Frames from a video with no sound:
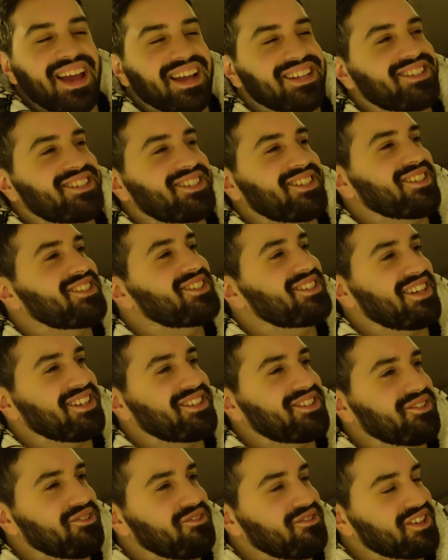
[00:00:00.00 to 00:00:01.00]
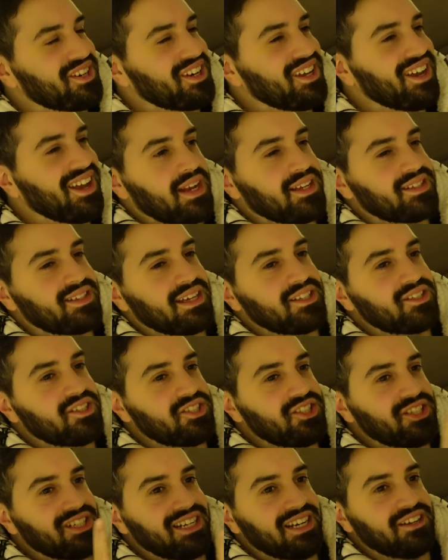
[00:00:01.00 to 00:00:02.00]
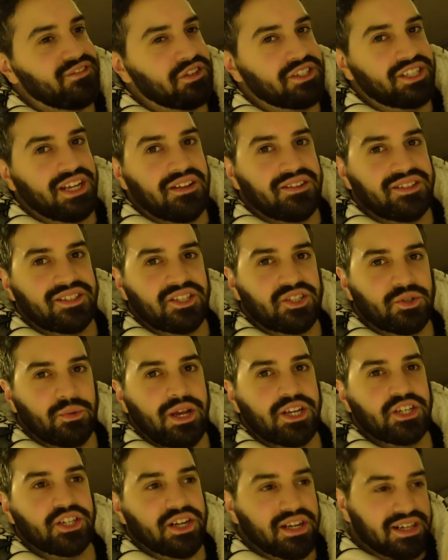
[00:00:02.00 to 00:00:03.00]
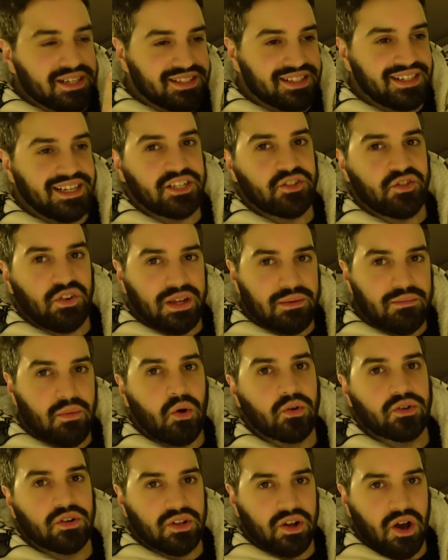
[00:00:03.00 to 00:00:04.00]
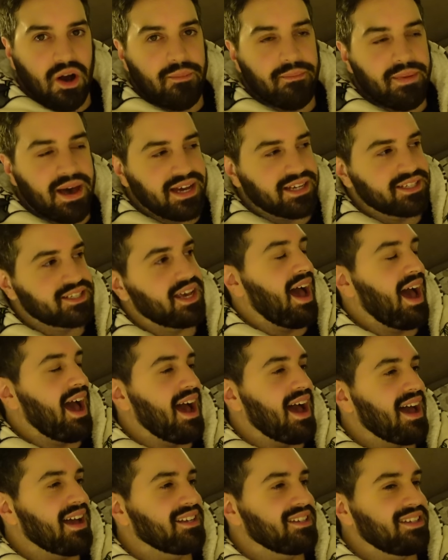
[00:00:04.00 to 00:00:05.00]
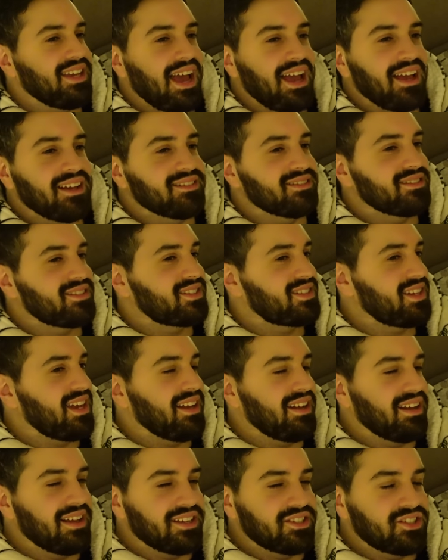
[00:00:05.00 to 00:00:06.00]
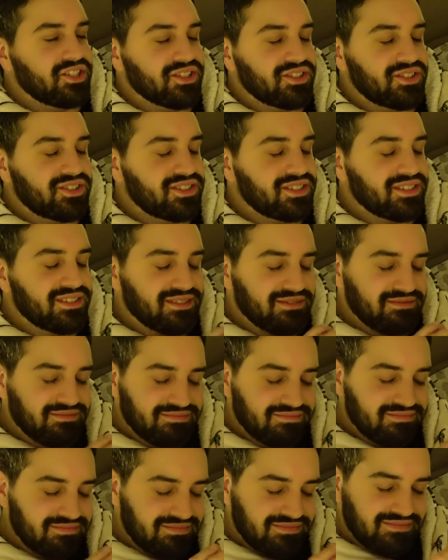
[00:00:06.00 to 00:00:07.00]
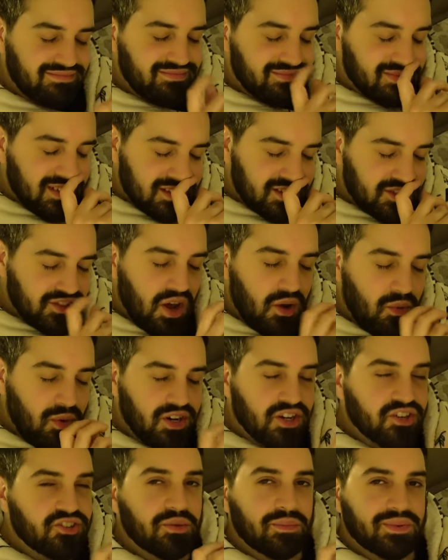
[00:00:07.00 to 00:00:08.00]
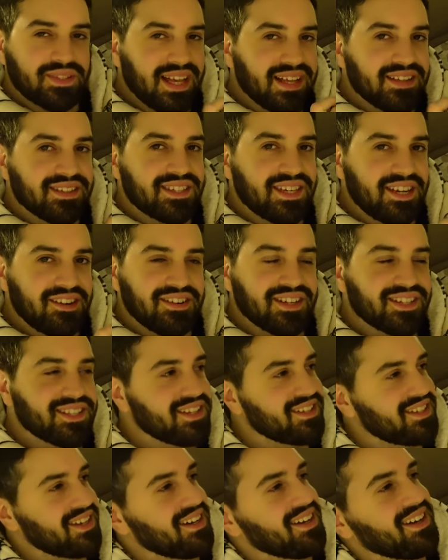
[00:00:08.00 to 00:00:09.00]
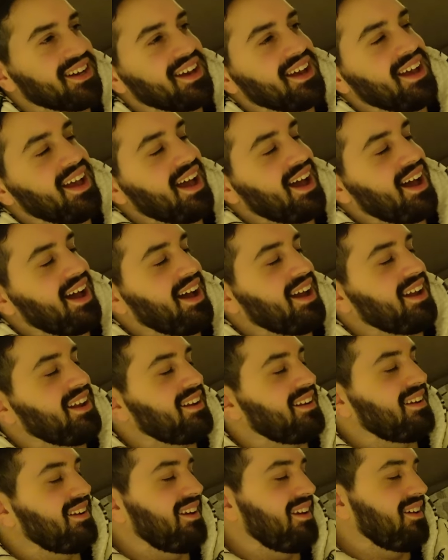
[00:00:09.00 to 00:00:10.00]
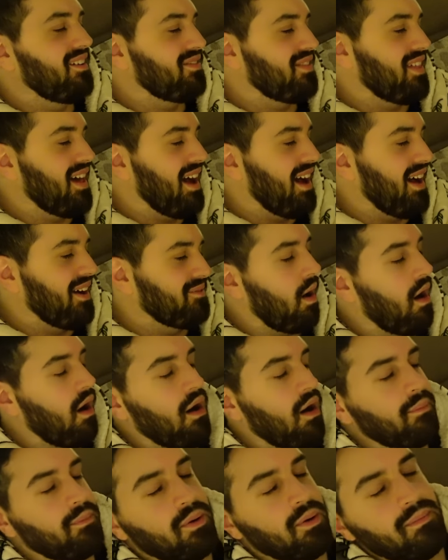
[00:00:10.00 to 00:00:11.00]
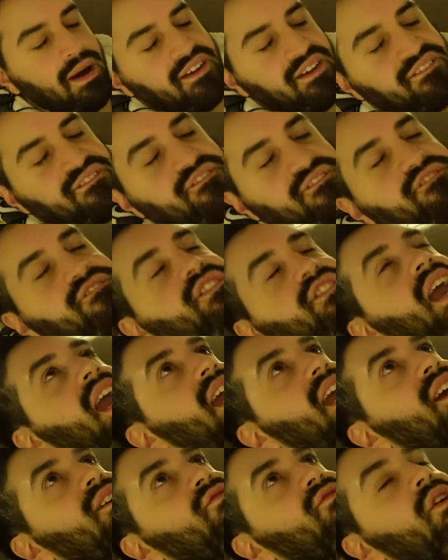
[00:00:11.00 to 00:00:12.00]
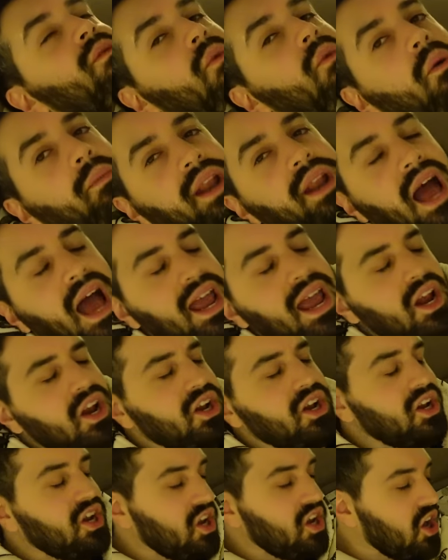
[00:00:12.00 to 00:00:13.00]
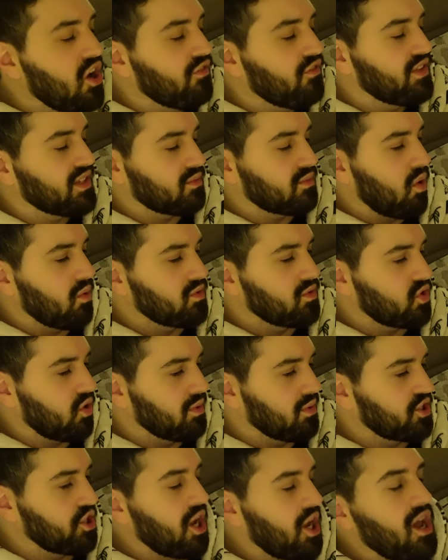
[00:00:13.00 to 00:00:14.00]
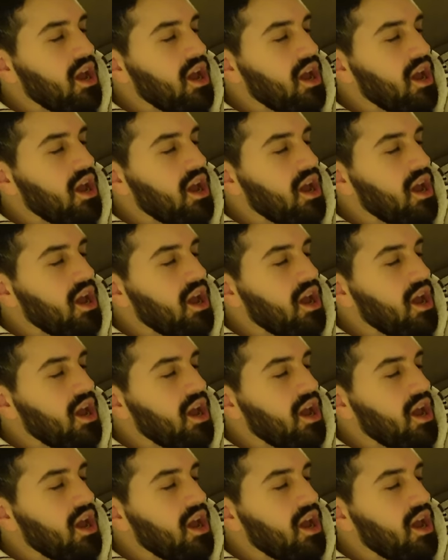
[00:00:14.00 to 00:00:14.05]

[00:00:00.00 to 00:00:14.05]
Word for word: it's just it's so funny," and it's like such a life or death situation. It is literally Mortal combat, and yet still, it just it's not one hundred percent serious, is it? I love that. Oh, but my favorite moment. I love this moment so much.